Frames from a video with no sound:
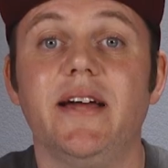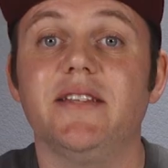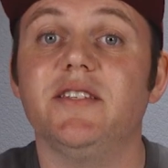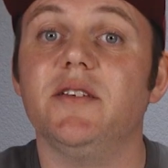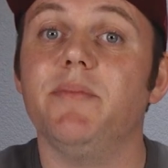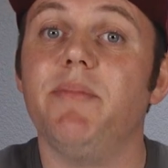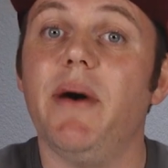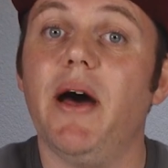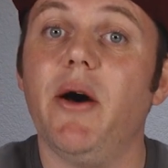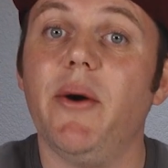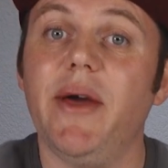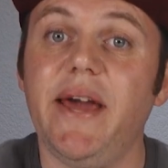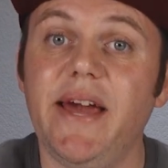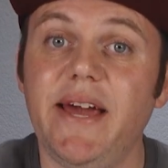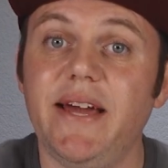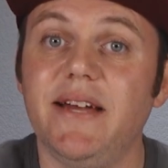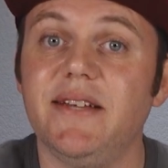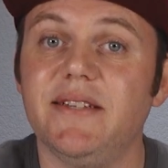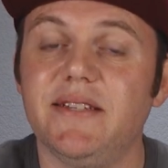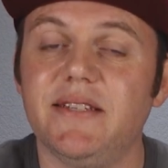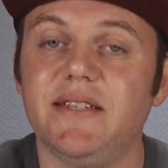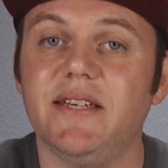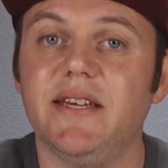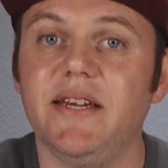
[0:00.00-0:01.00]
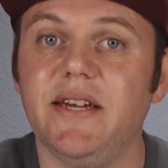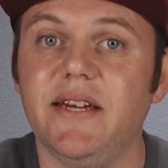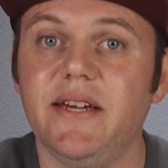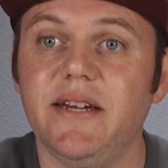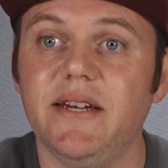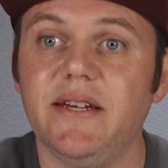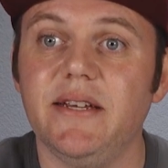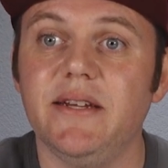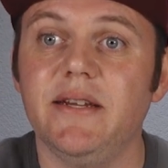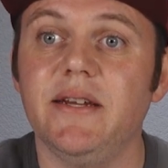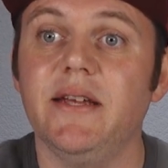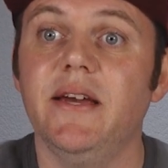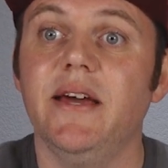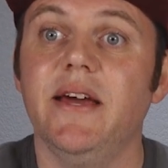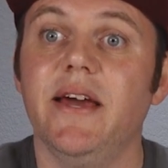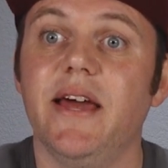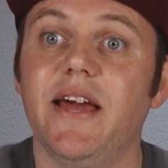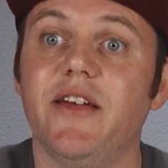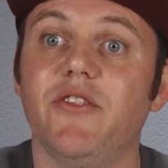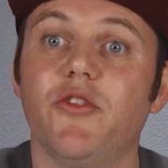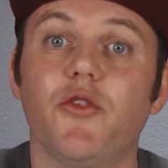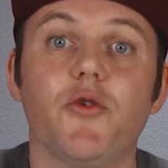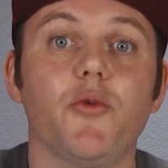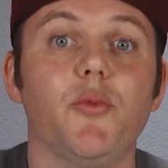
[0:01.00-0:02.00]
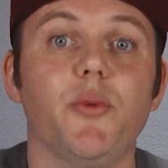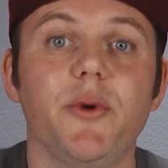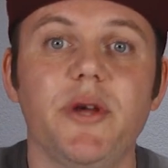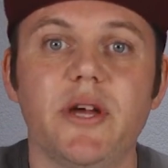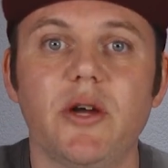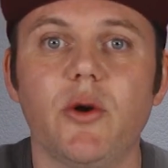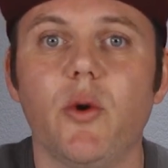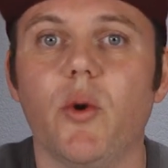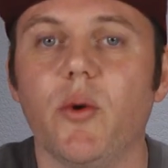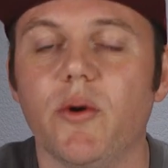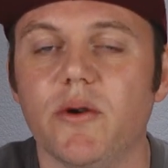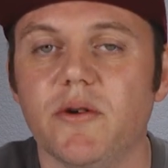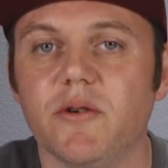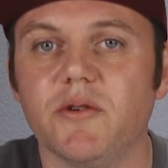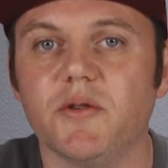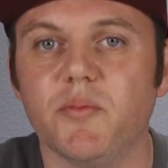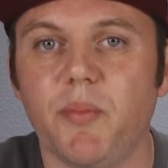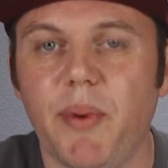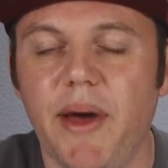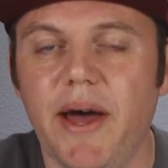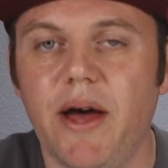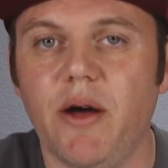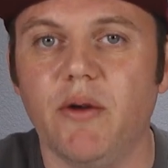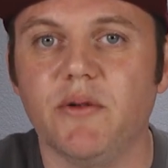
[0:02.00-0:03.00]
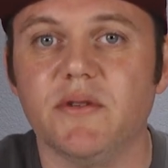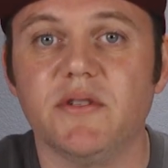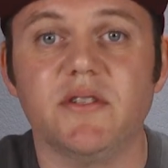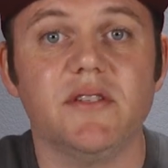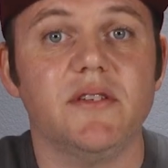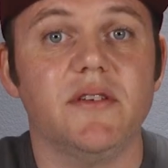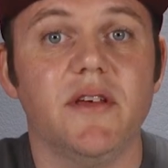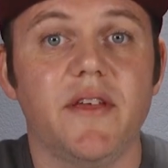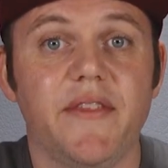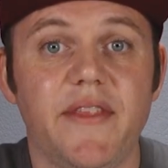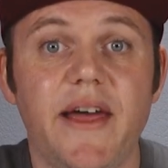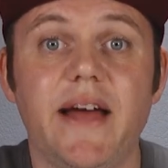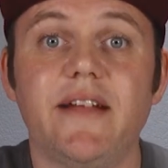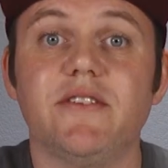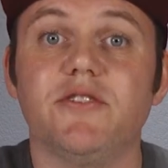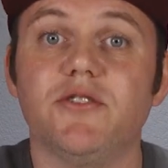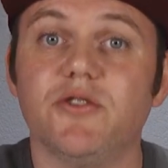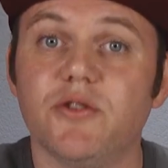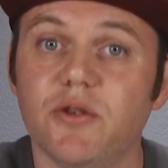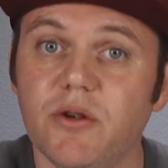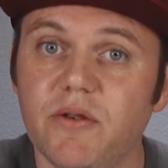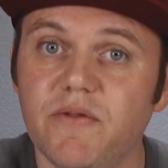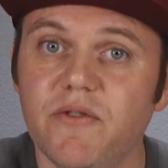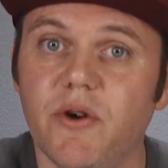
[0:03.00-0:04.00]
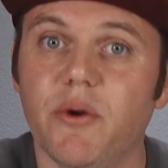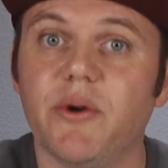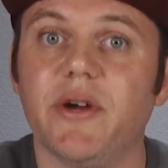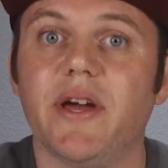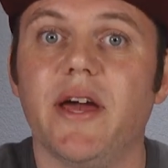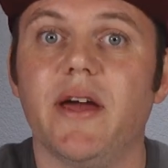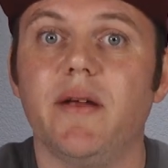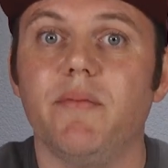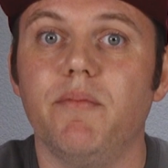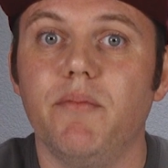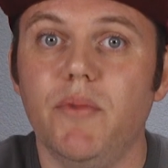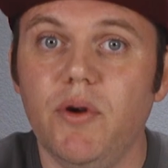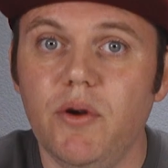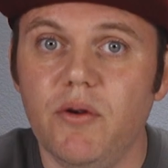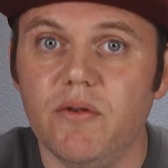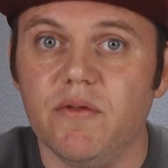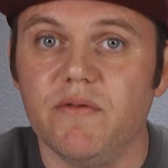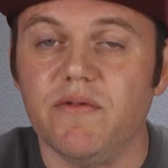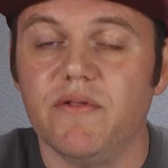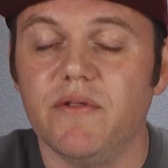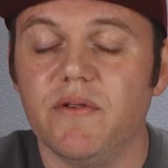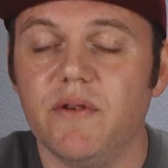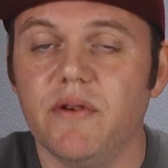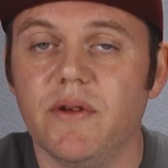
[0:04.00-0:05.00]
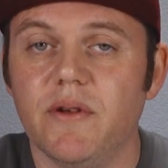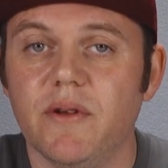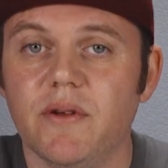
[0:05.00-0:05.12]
it's about 18 and 3 quarters pounds that servo can move.